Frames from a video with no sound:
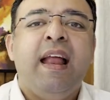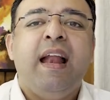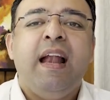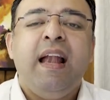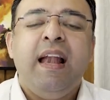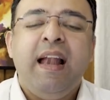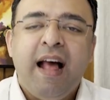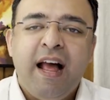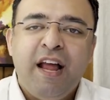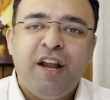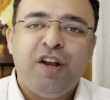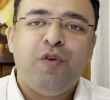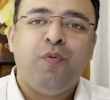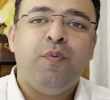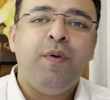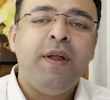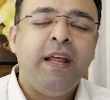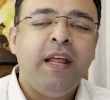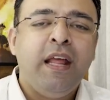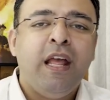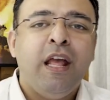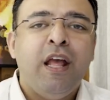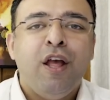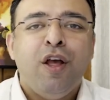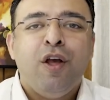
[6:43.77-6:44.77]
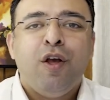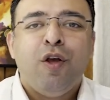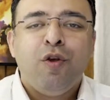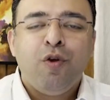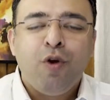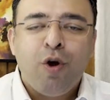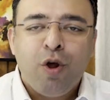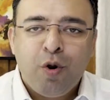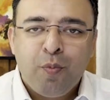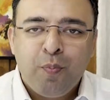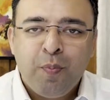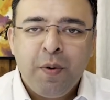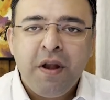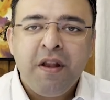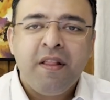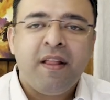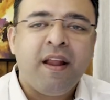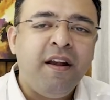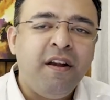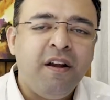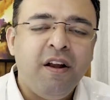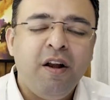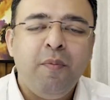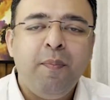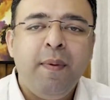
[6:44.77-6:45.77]
Last week, European
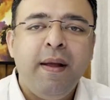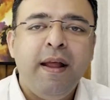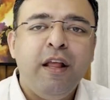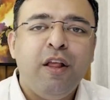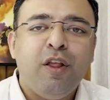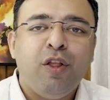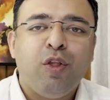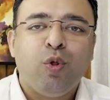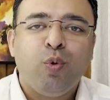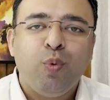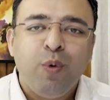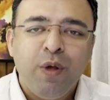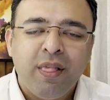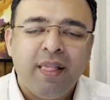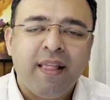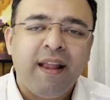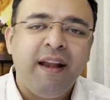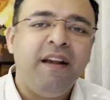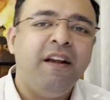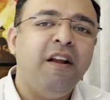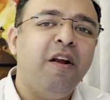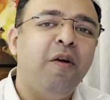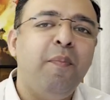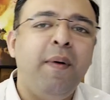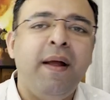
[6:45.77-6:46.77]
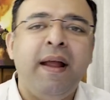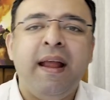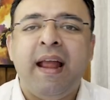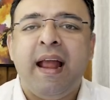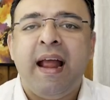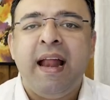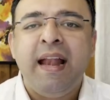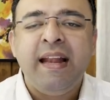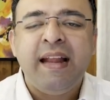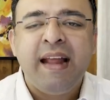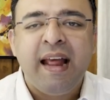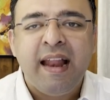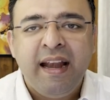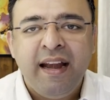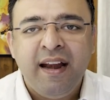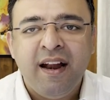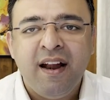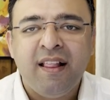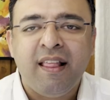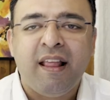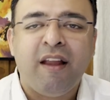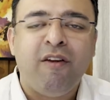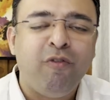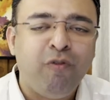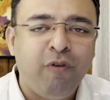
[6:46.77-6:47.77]
Central Bank, Swiss Central Bank, and Canada
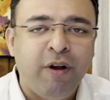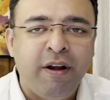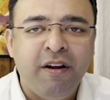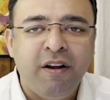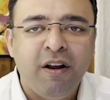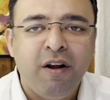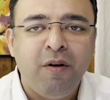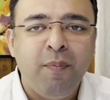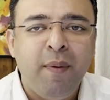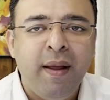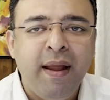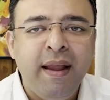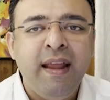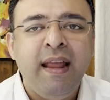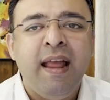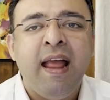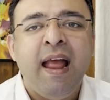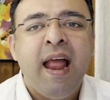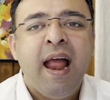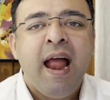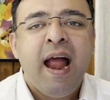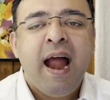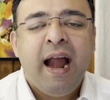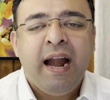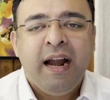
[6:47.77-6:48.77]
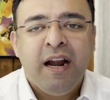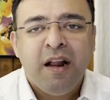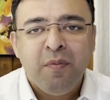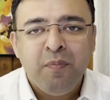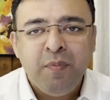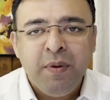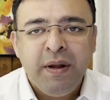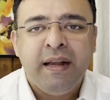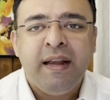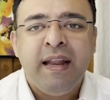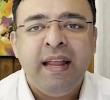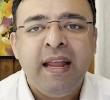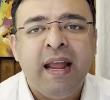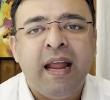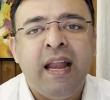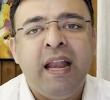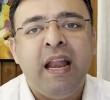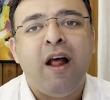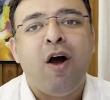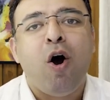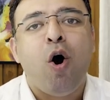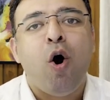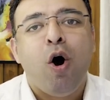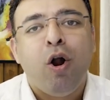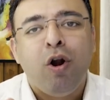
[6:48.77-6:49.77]
Central Bank had a meeting, and
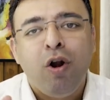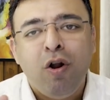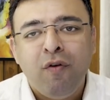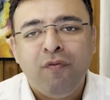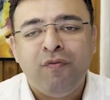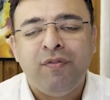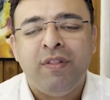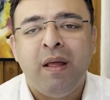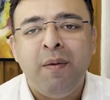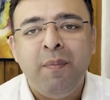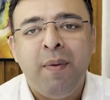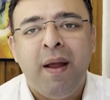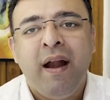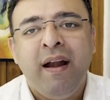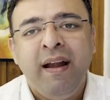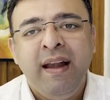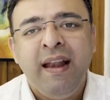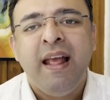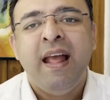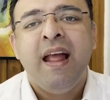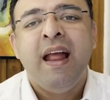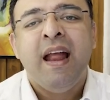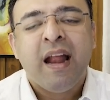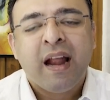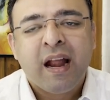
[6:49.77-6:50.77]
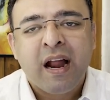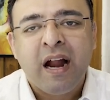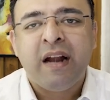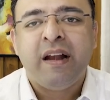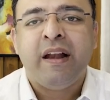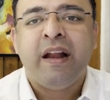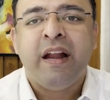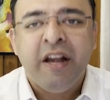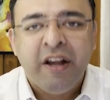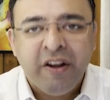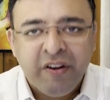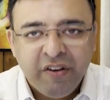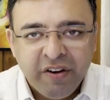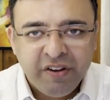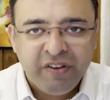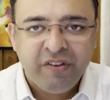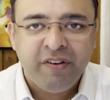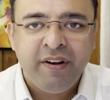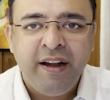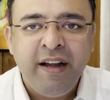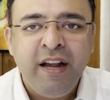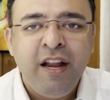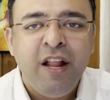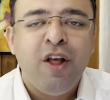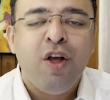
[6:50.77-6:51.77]
all of them had cut interest
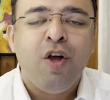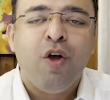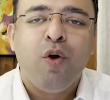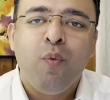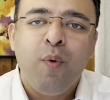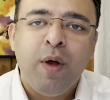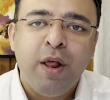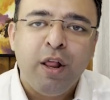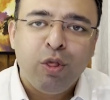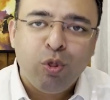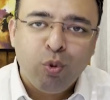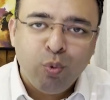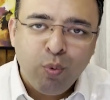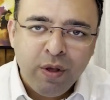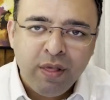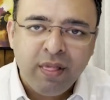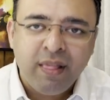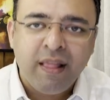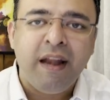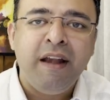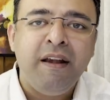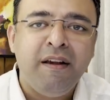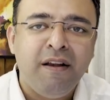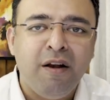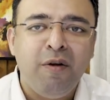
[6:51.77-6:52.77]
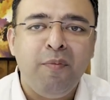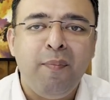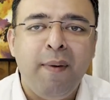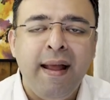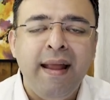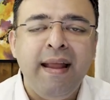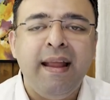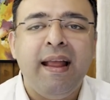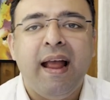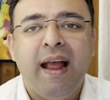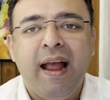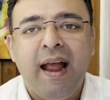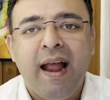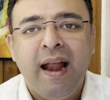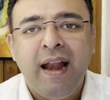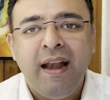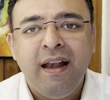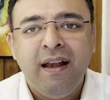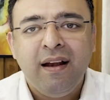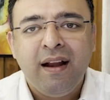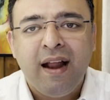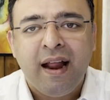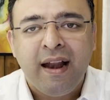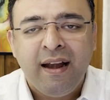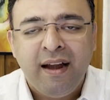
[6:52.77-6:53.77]
rate, where Swiss Central Bank
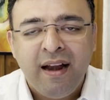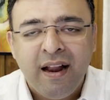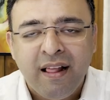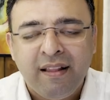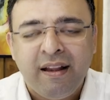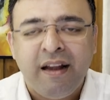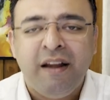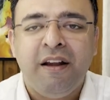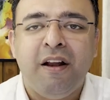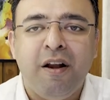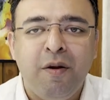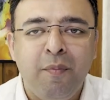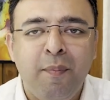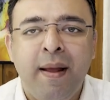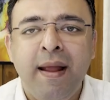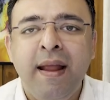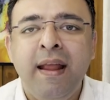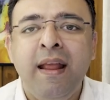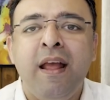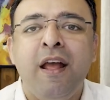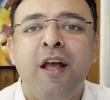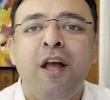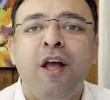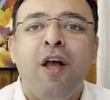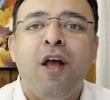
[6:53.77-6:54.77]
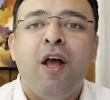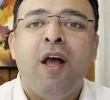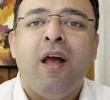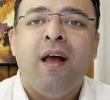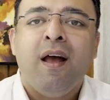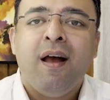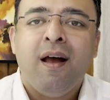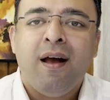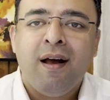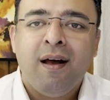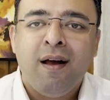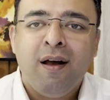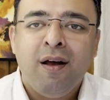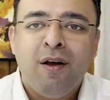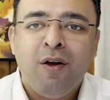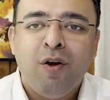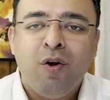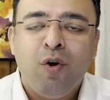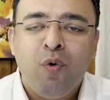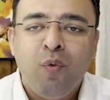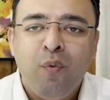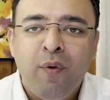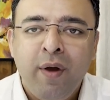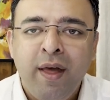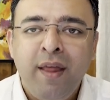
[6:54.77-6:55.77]
and Canada Central Bank
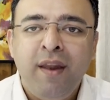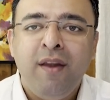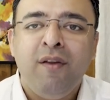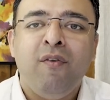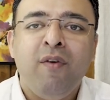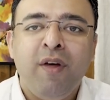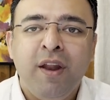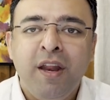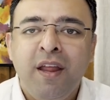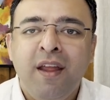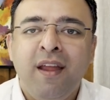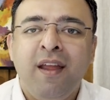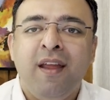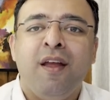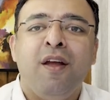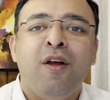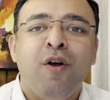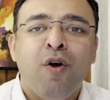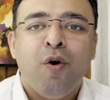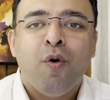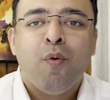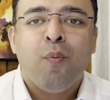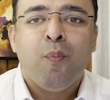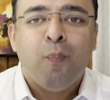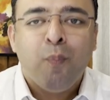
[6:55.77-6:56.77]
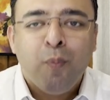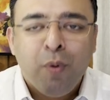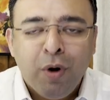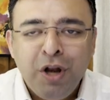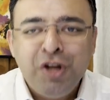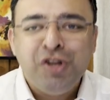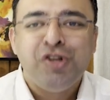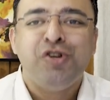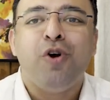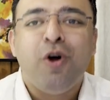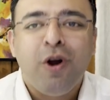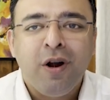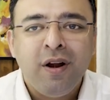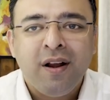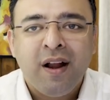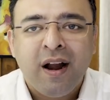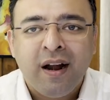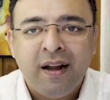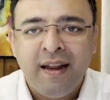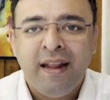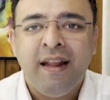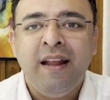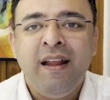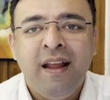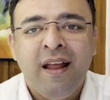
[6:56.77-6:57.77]
were very bullish on
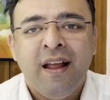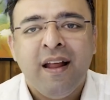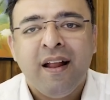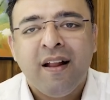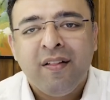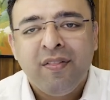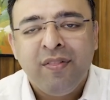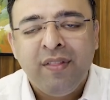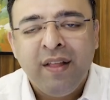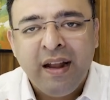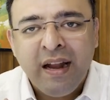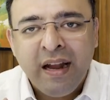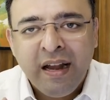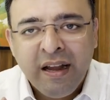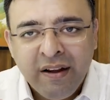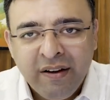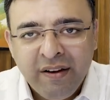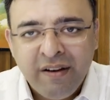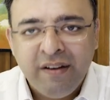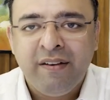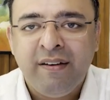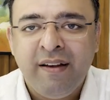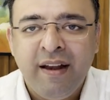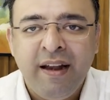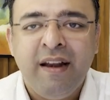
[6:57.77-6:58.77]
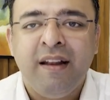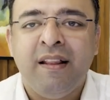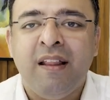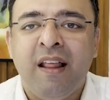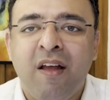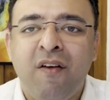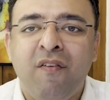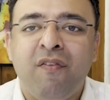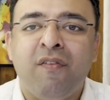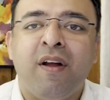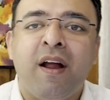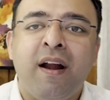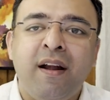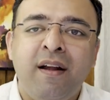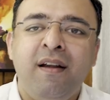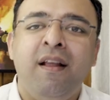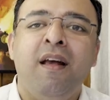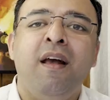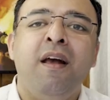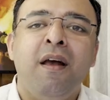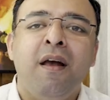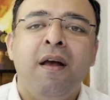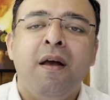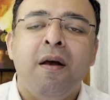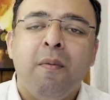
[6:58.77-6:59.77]
cutting the interest rate. They have cut
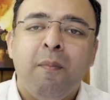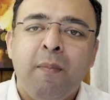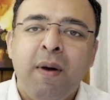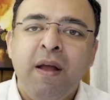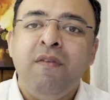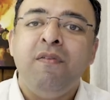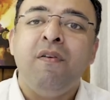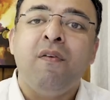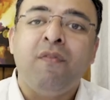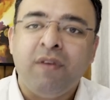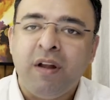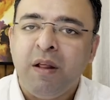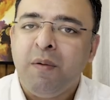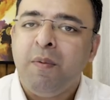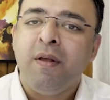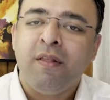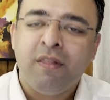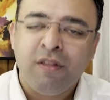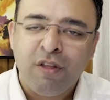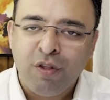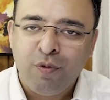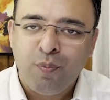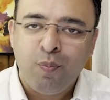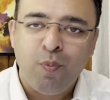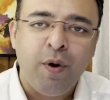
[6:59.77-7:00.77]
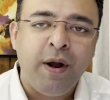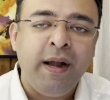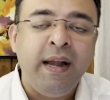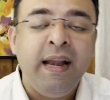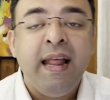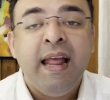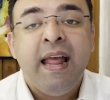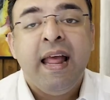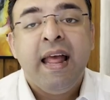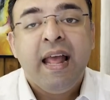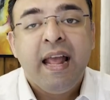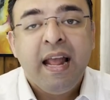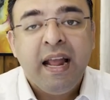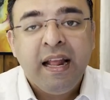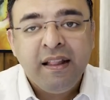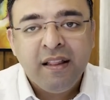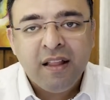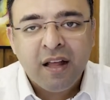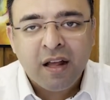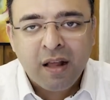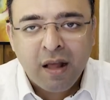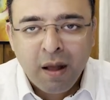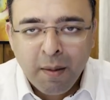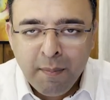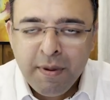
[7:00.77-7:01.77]
by 50 basis points. In the
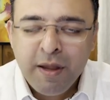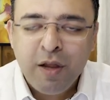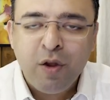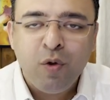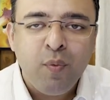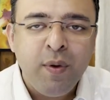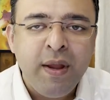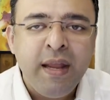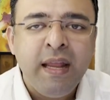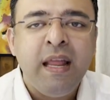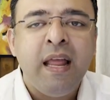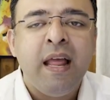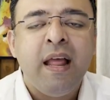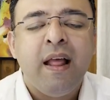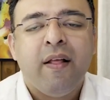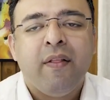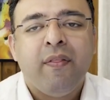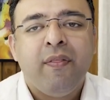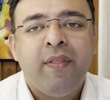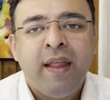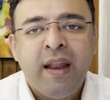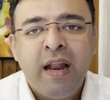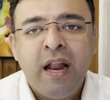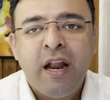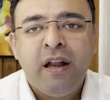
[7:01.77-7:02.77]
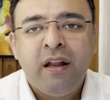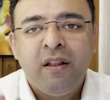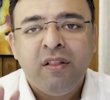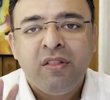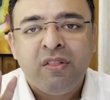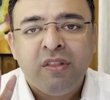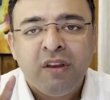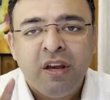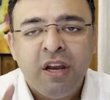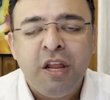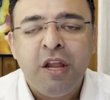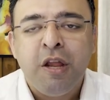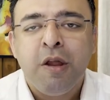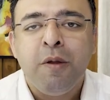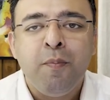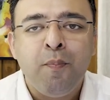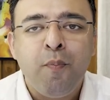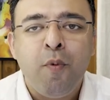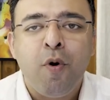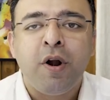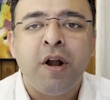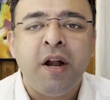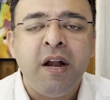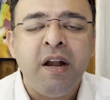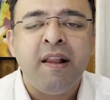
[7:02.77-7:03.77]
coming week, there are three
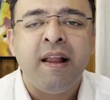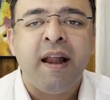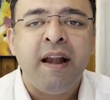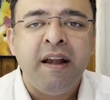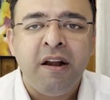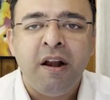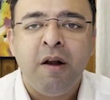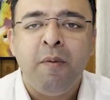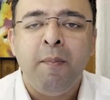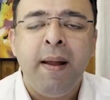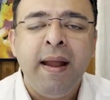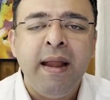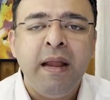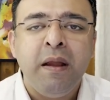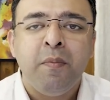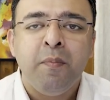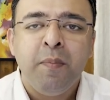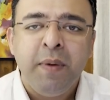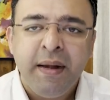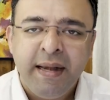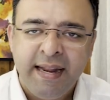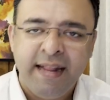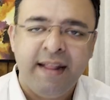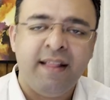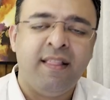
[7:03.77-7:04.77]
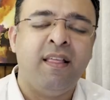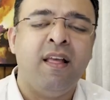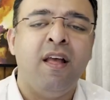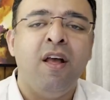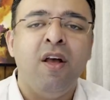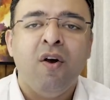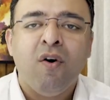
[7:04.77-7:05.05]
important central bank meetings.